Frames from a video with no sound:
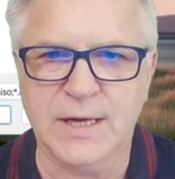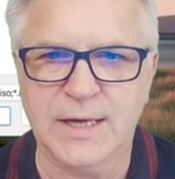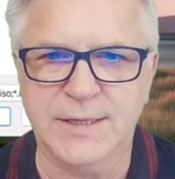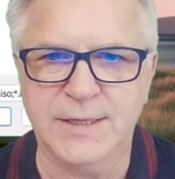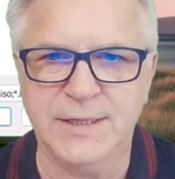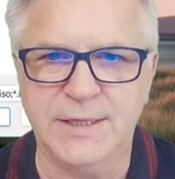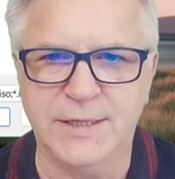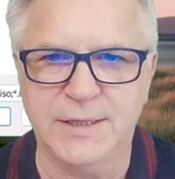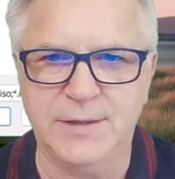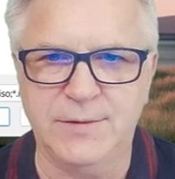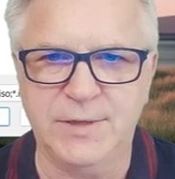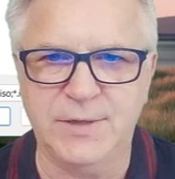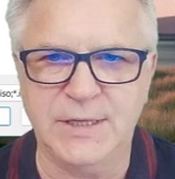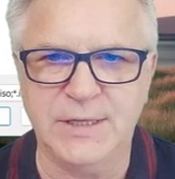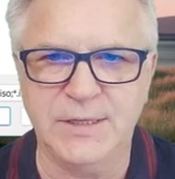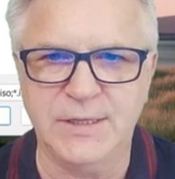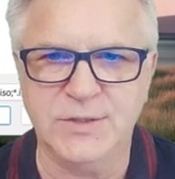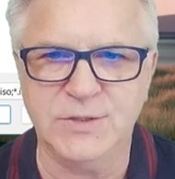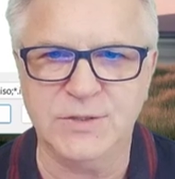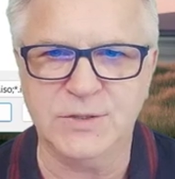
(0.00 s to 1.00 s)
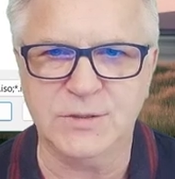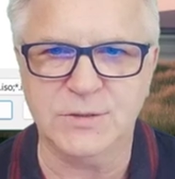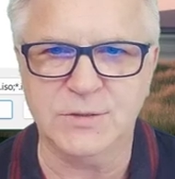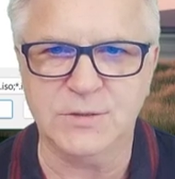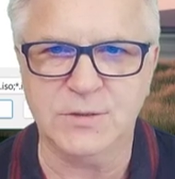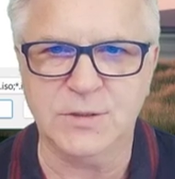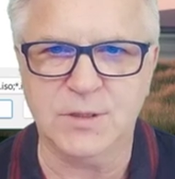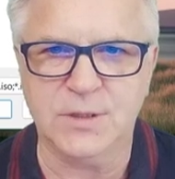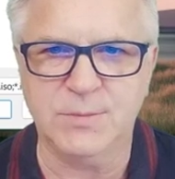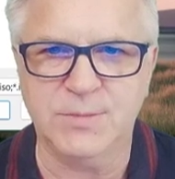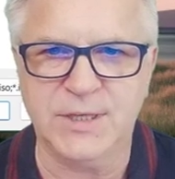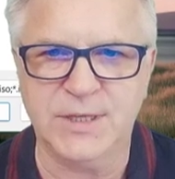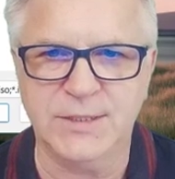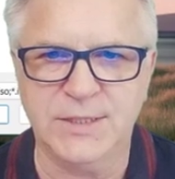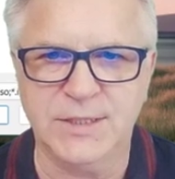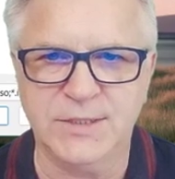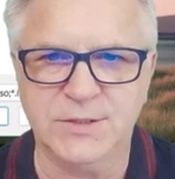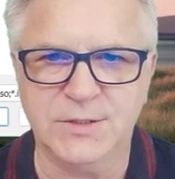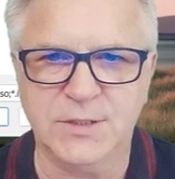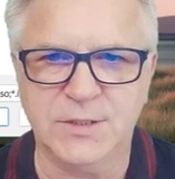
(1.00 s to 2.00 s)
And here it is on my
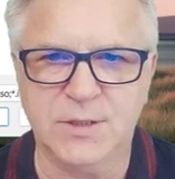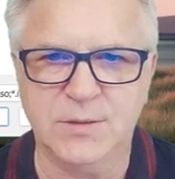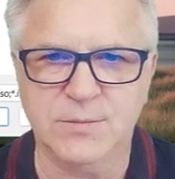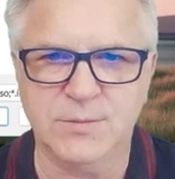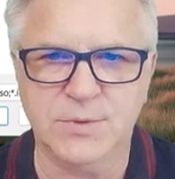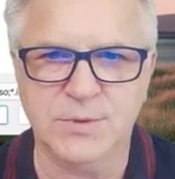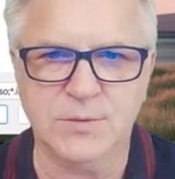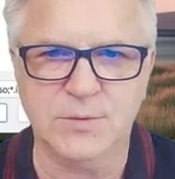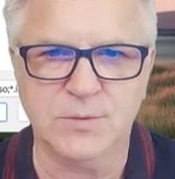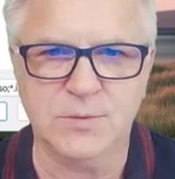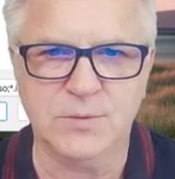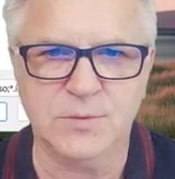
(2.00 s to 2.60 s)
desktop.